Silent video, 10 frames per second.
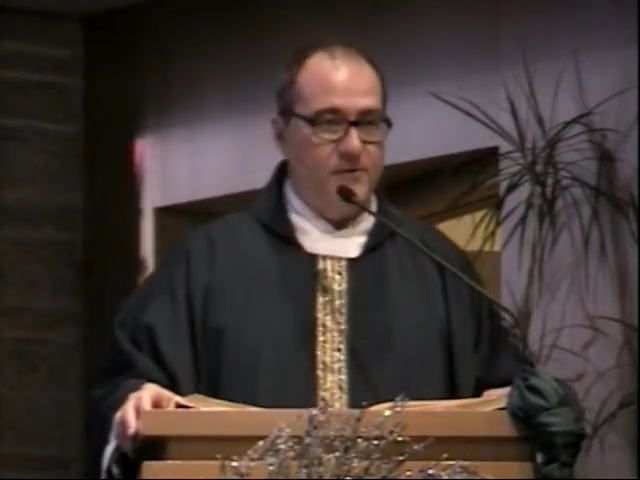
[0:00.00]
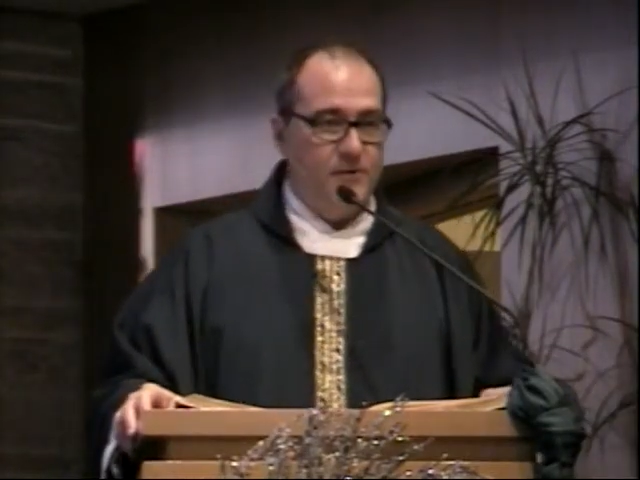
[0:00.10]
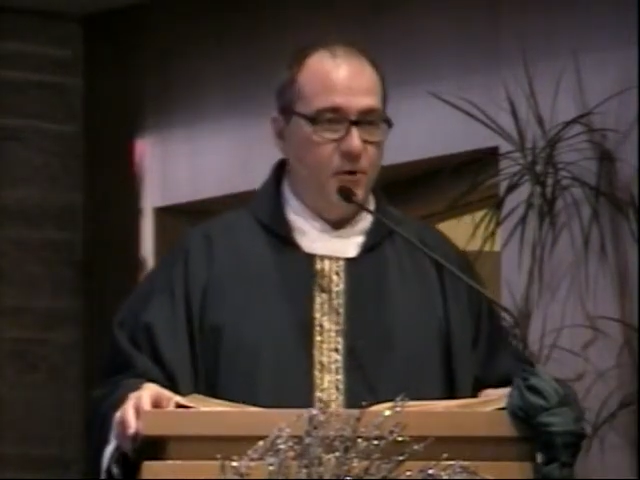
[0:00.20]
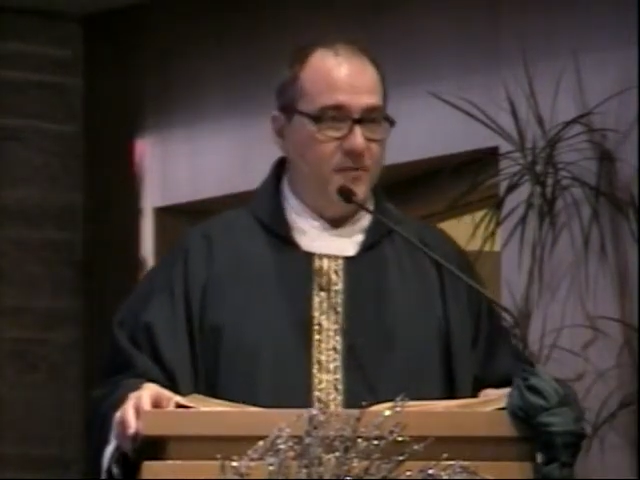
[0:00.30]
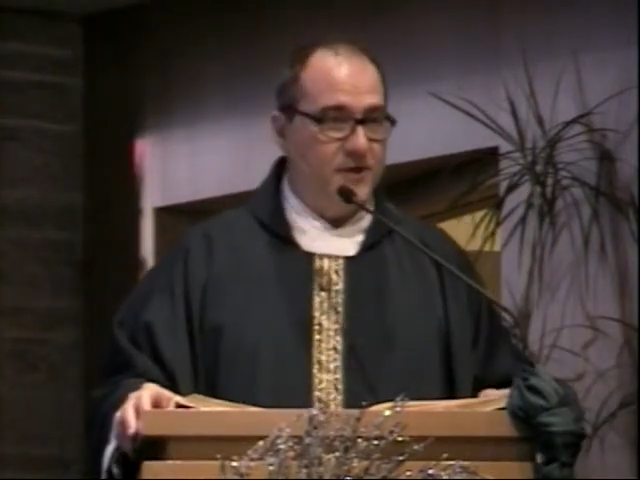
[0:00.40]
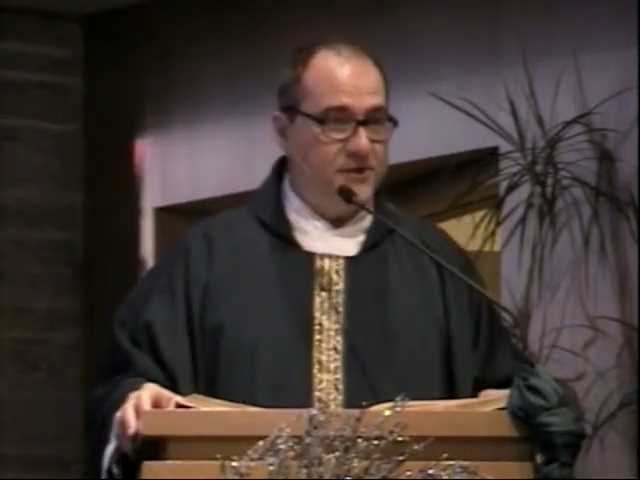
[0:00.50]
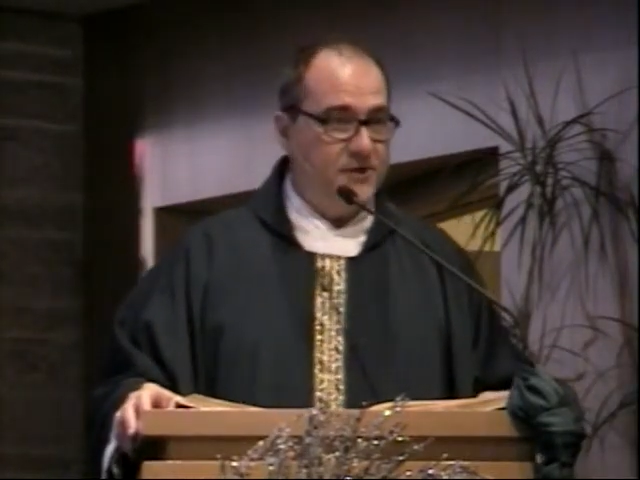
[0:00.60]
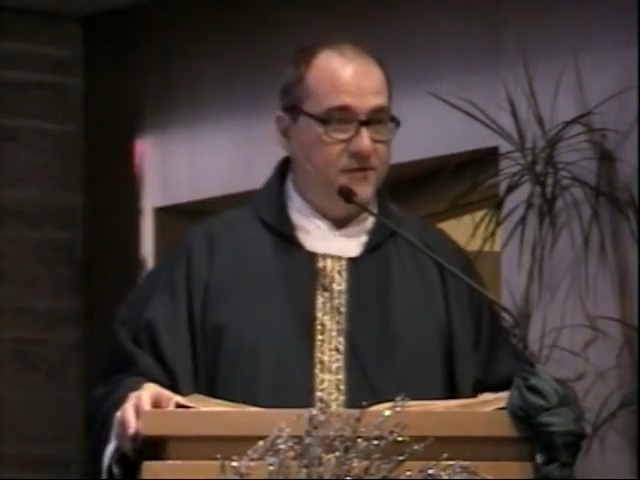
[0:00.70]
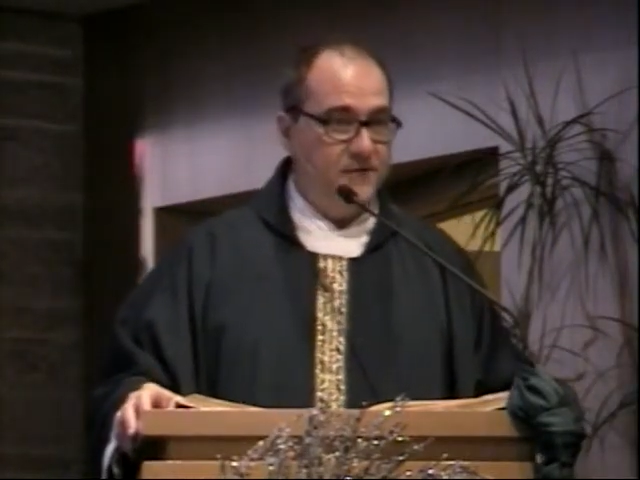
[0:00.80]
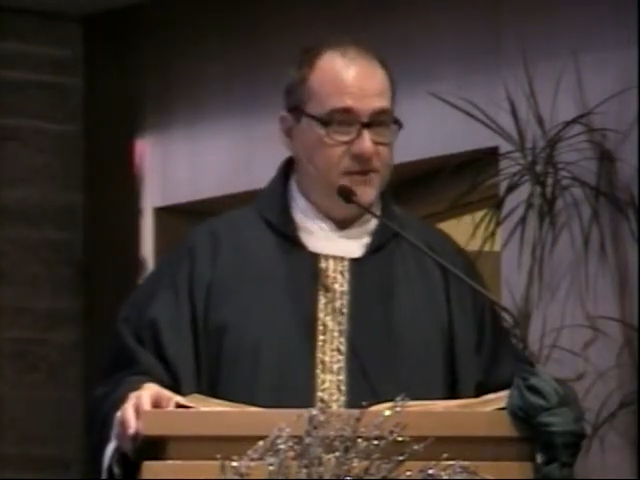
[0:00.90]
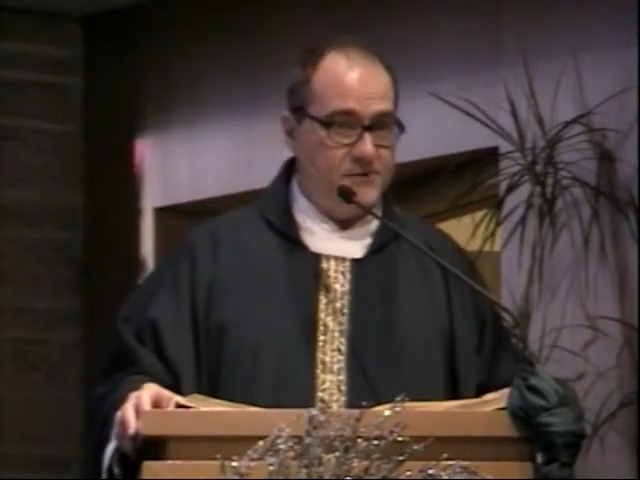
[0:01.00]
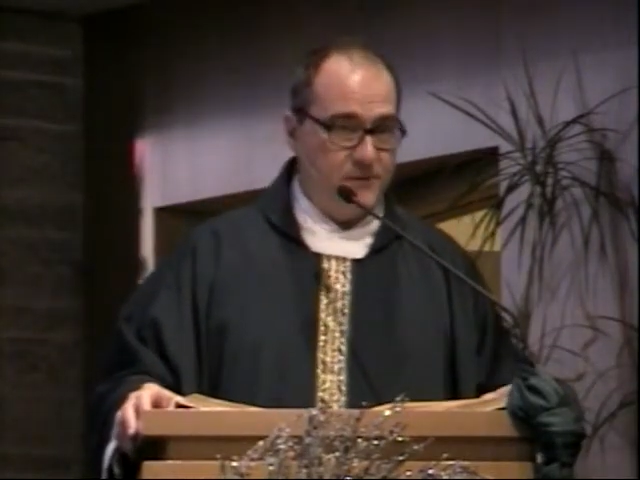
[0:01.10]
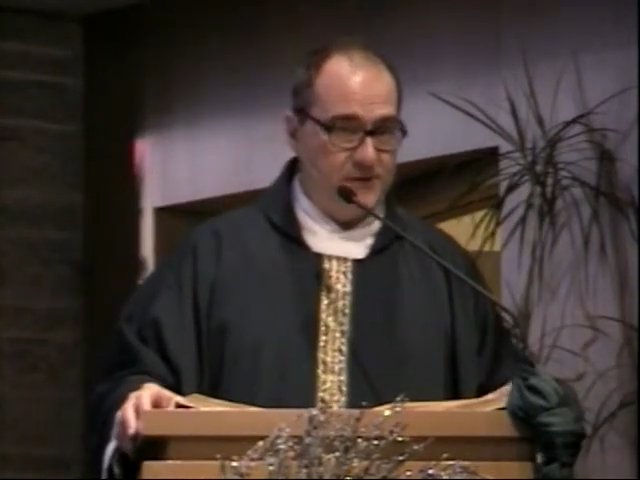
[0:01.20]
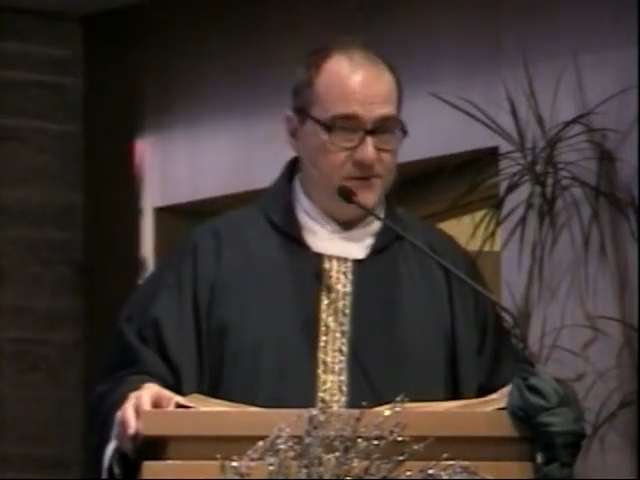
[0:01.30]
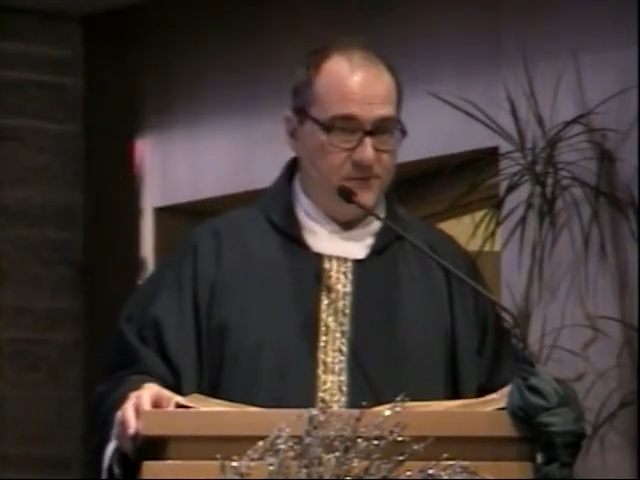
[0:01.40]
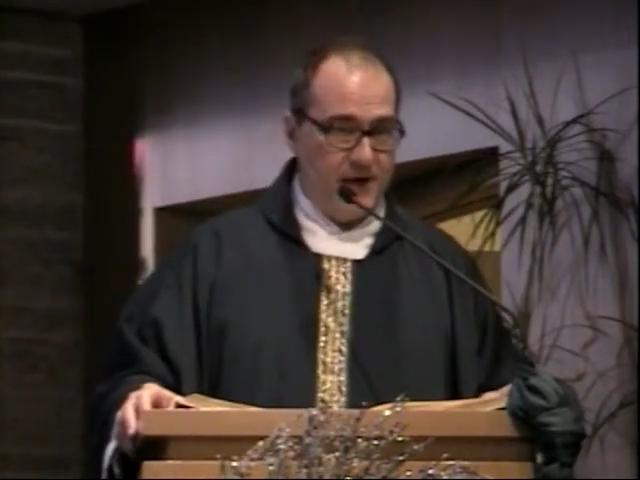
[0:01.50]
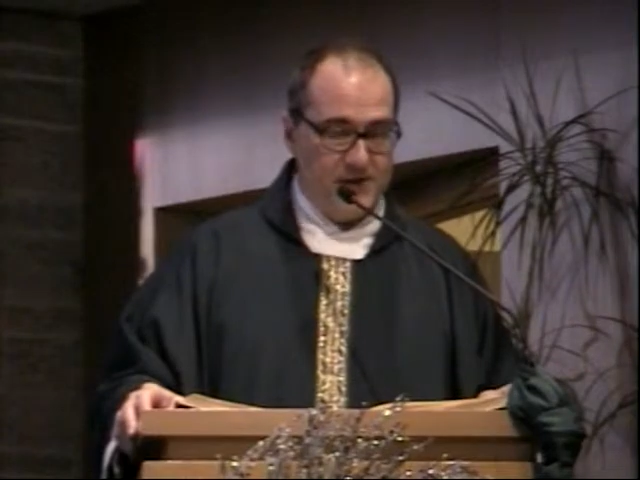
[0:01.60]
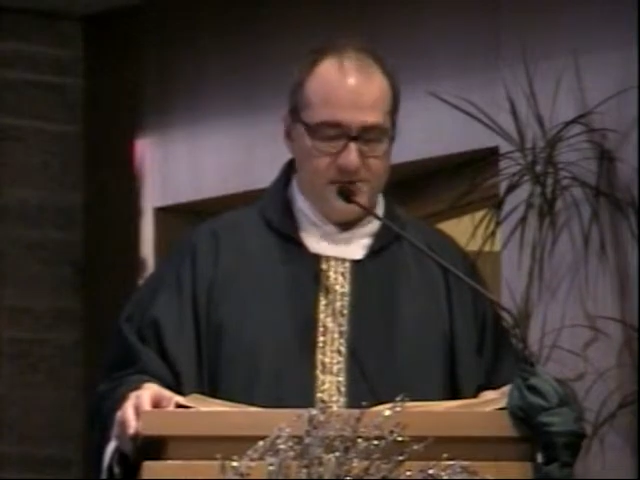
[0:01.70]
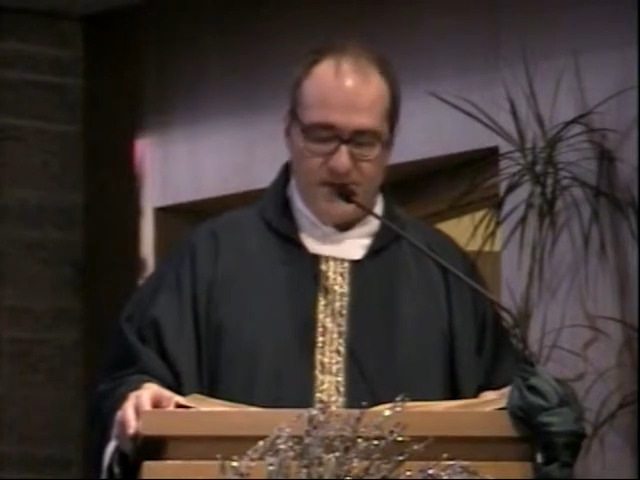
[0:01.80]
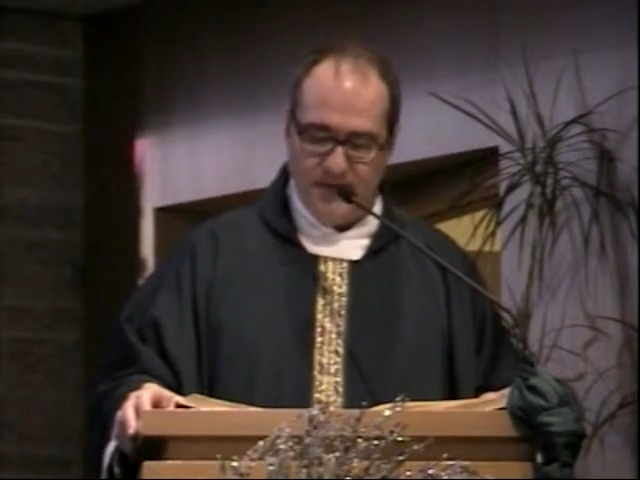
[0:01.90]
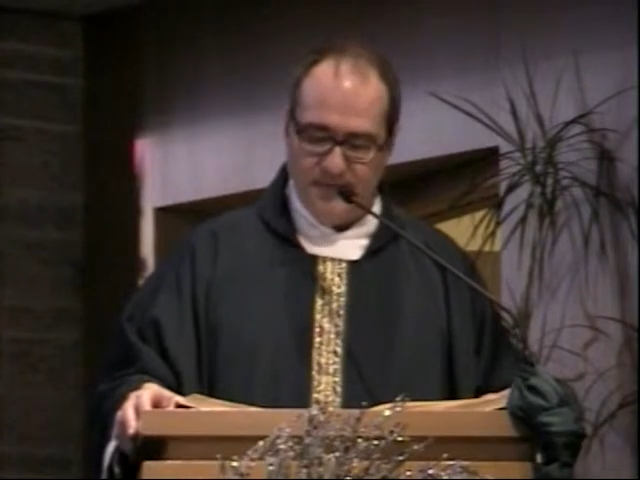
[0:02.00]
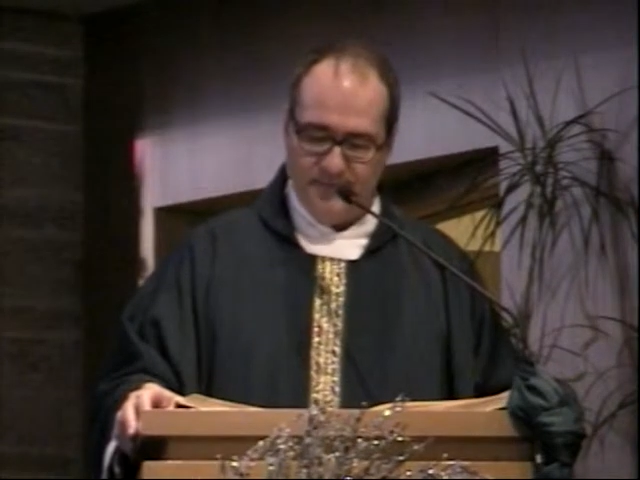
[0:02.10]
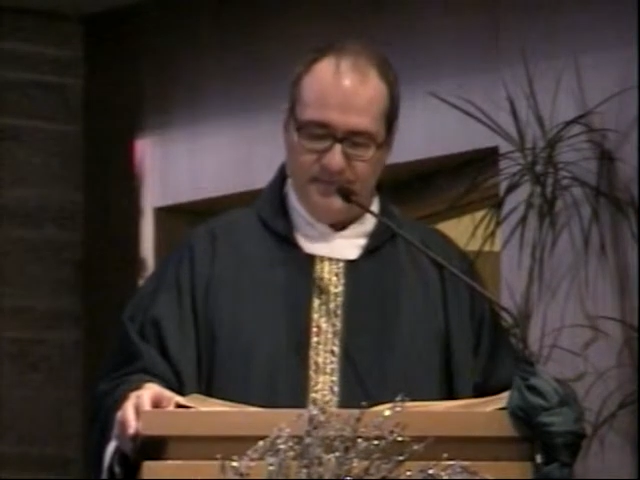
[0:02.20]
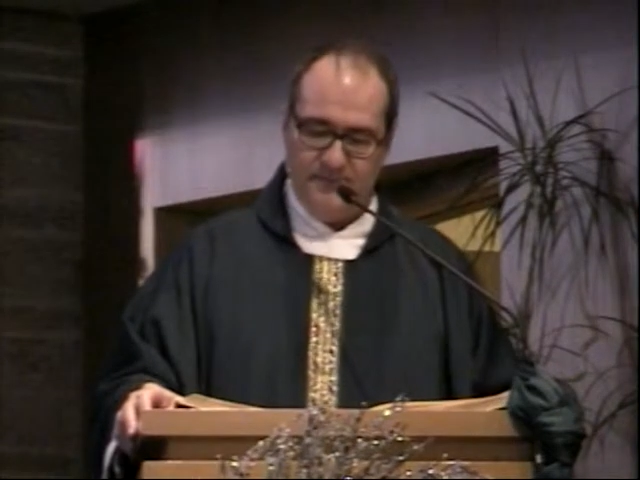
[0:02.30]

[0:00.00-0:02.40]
no mention of his resurrection,